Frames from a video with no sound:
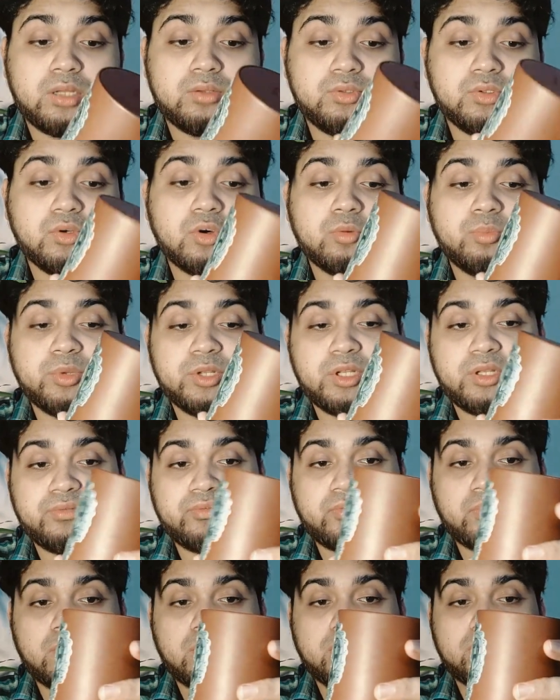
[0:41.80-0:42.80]
do open it
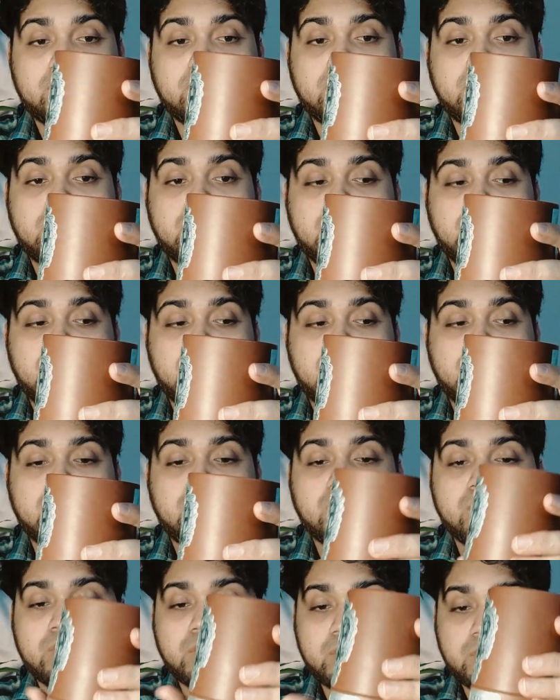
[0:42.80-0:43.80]
from
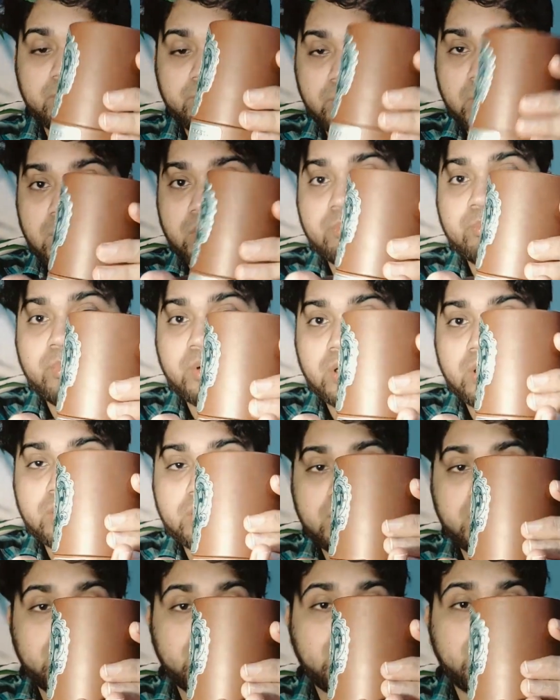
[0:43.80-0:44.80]
holding the bottom
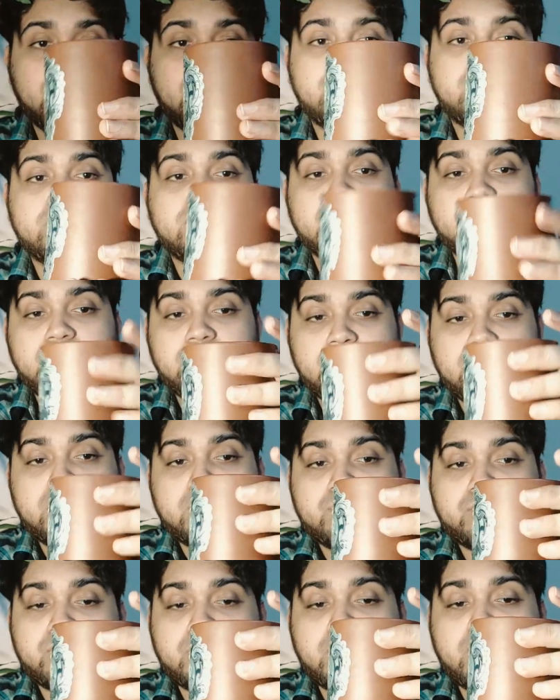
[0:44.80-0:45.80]
part and then
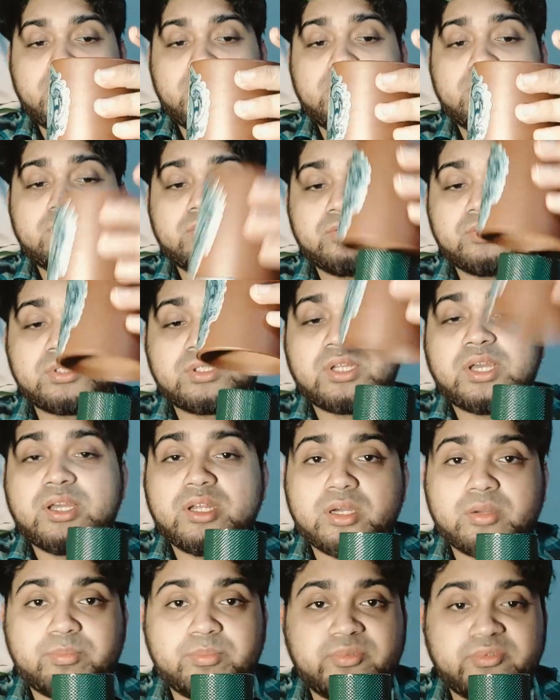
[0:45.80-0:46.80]
try to
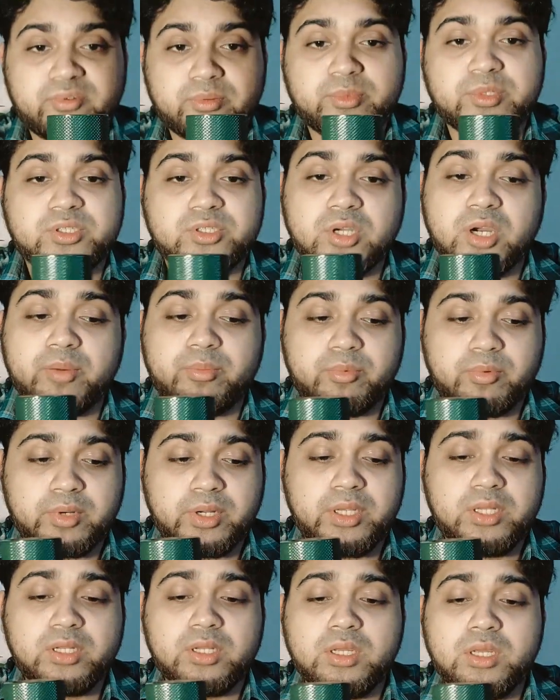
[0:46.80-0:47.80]
slide out from the top,
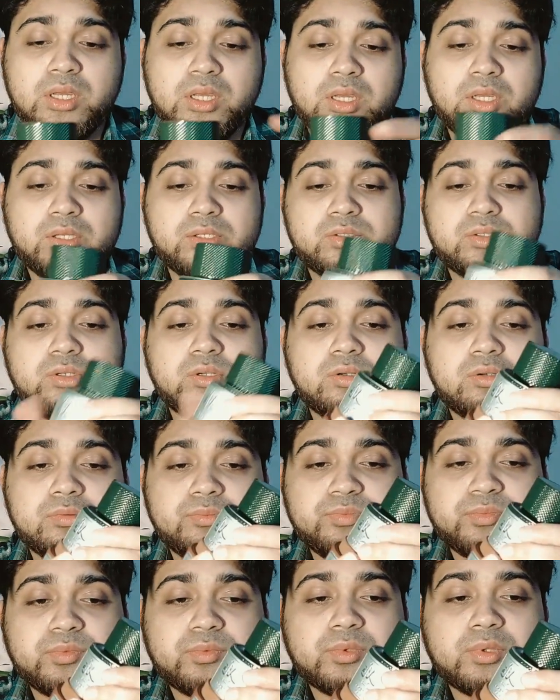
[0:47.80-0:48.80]
right?
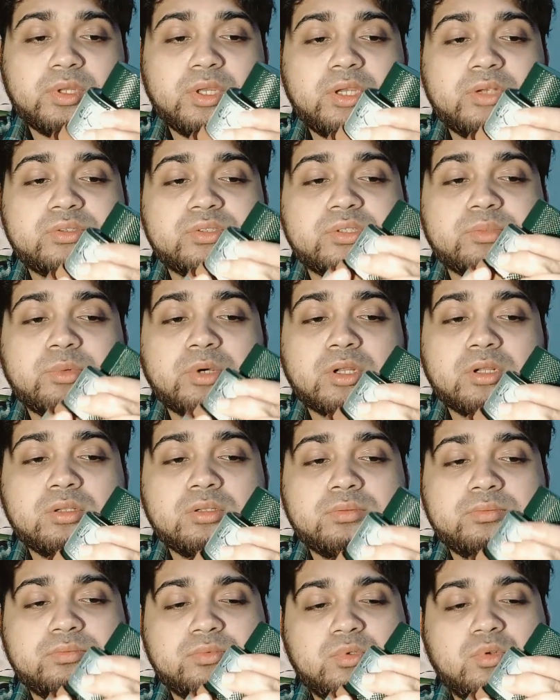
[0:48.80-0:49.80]
So here's the
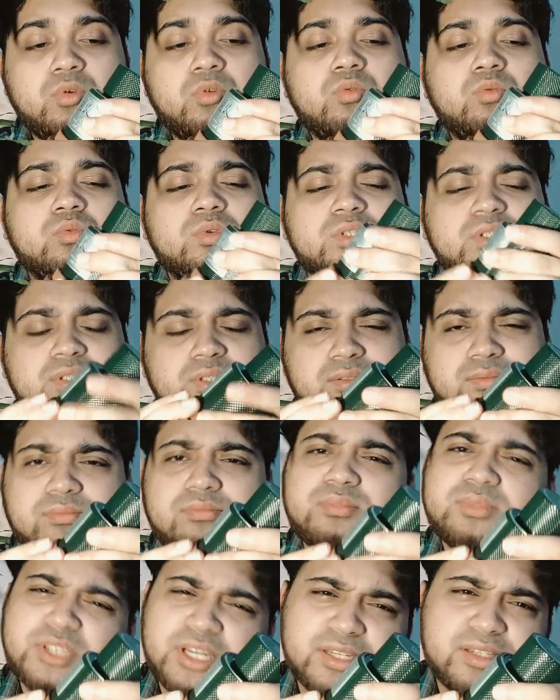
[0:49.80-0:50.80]
bottle. Oh, it's
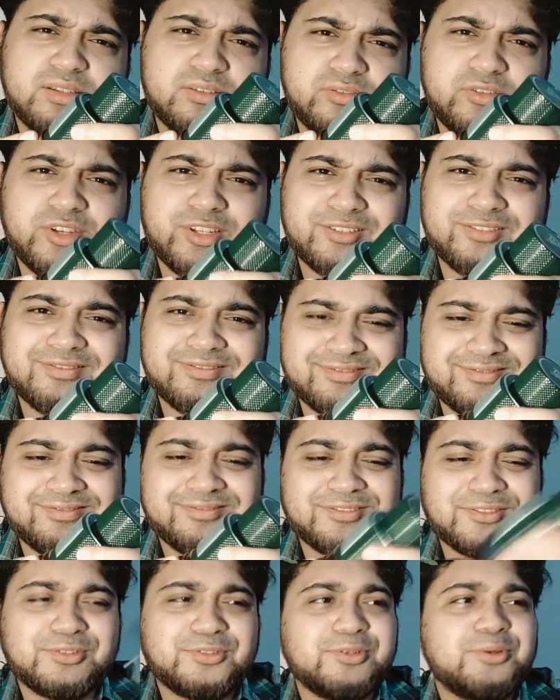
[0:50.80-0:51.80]
tightly fit.
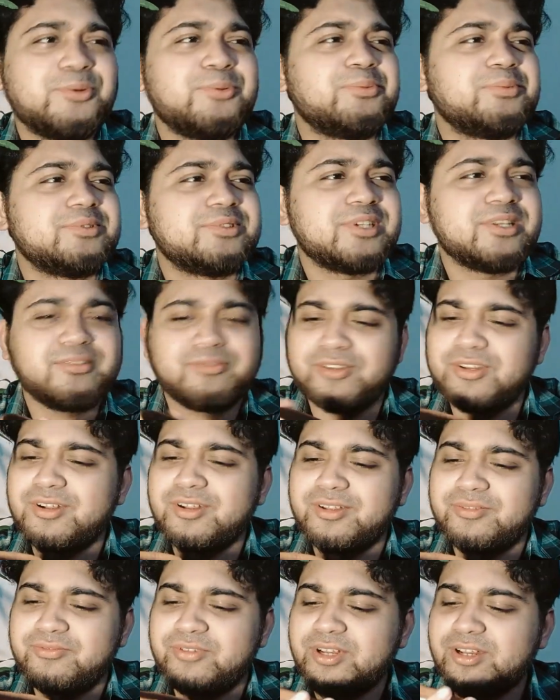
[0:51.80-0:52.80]
So
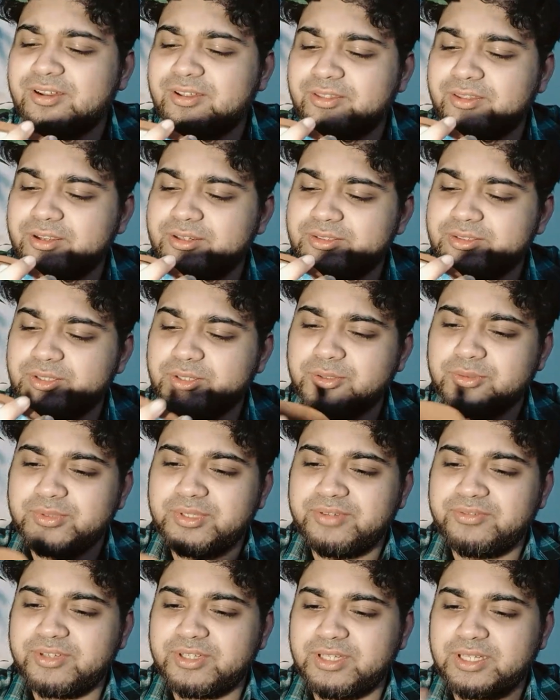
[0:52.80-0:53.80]
tightly fitted in there. So
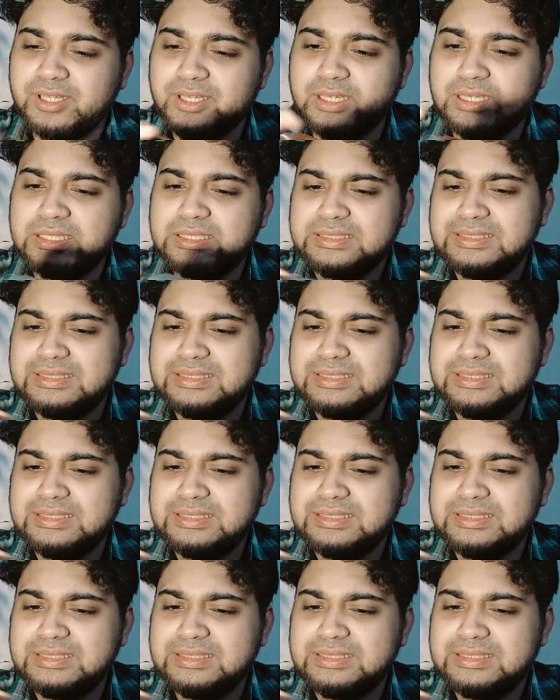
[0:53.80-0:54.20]
definitely,